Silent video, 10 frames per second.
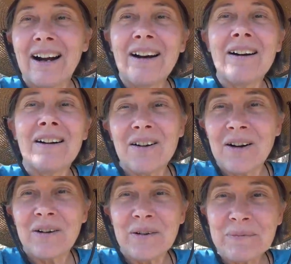oh,
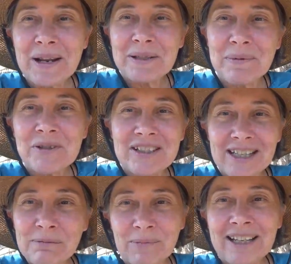oh, I'm not supposed to
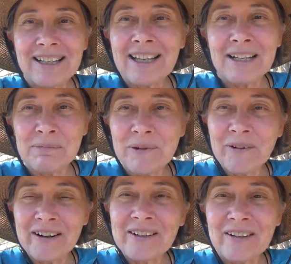eat meat
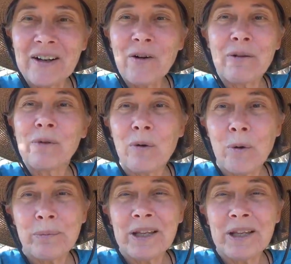anymore, you know, and what will